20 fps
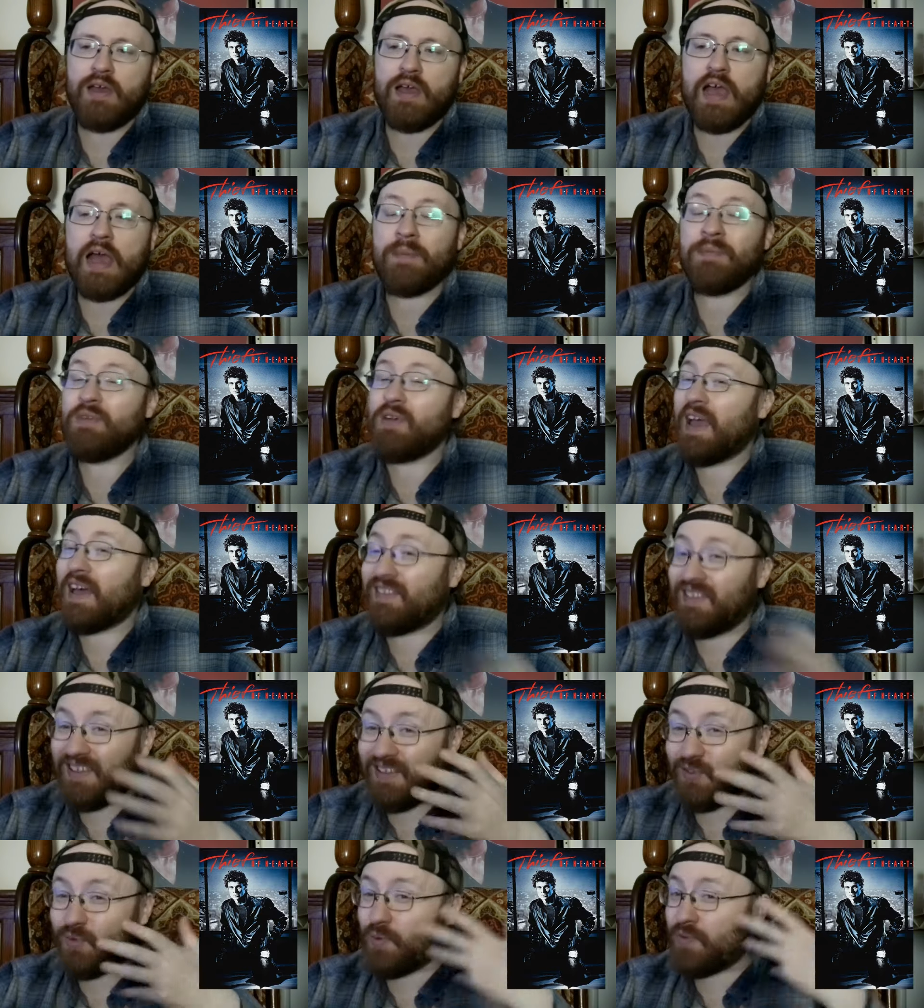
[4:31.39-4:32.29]
I mean, at
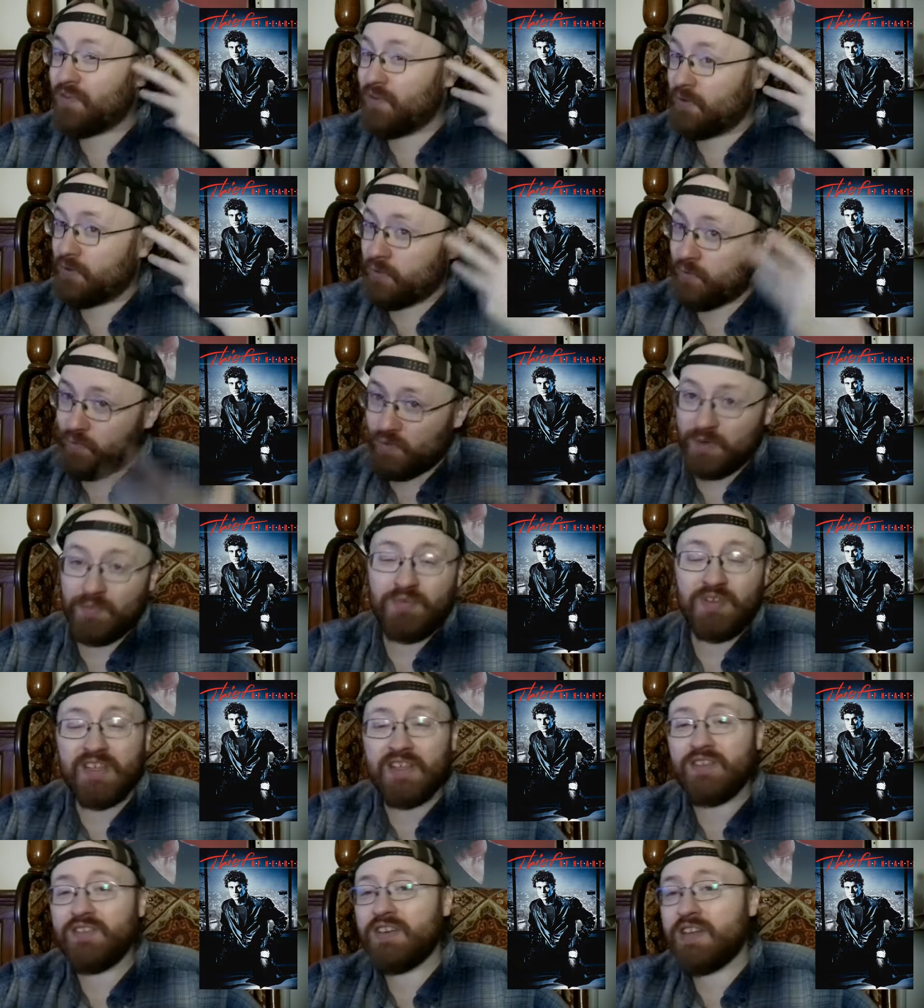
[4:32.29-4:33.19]
least with the script
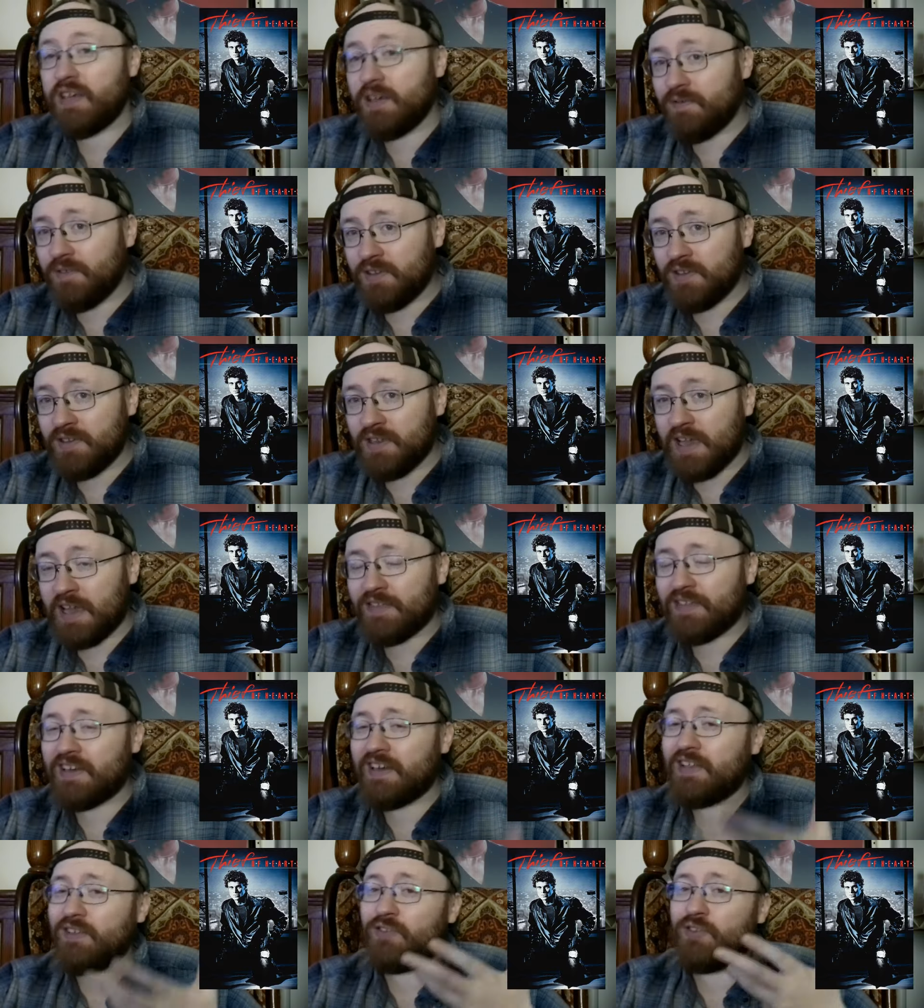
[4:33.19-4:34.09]
he's given, I
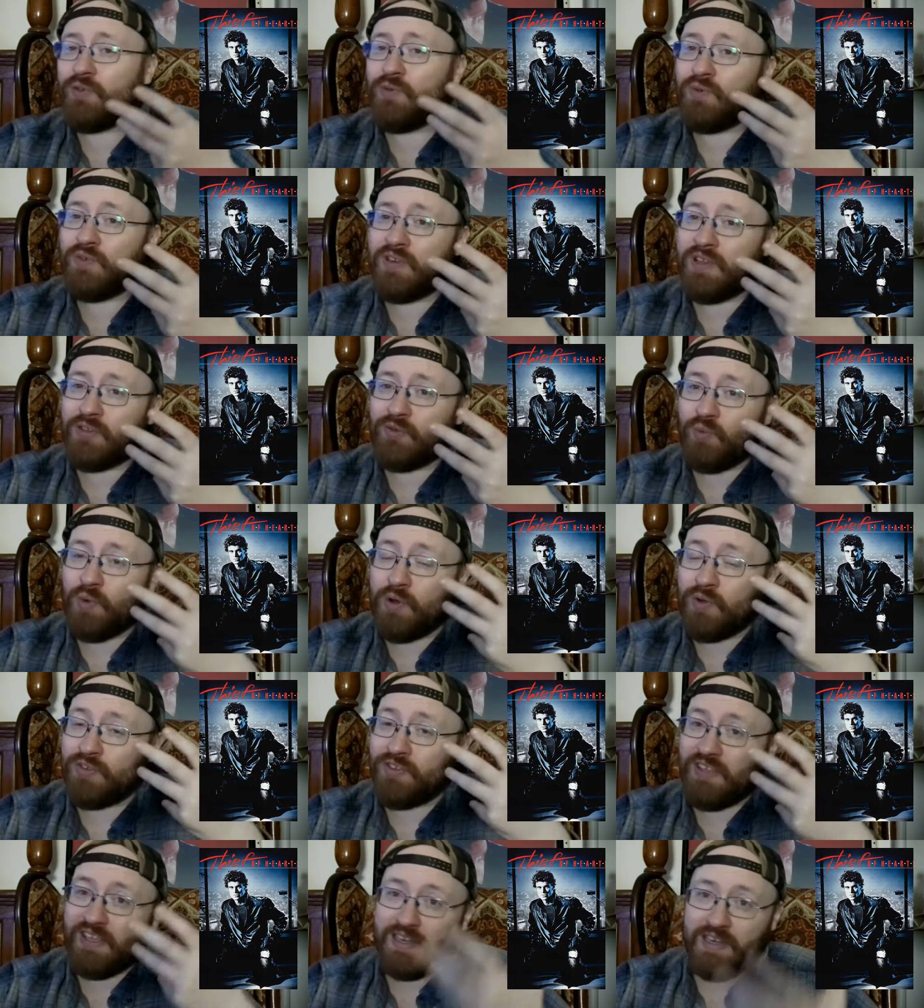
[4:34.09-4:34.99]
think he's doing as well
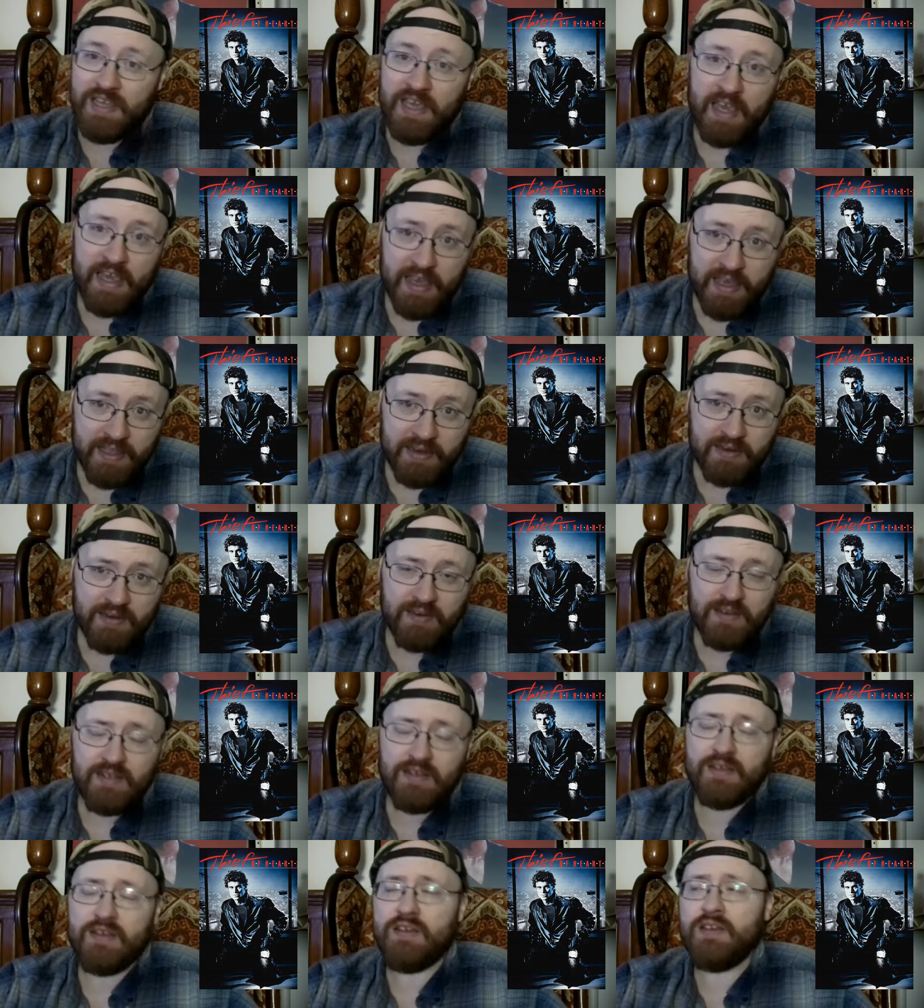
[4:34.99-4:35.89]
as he can.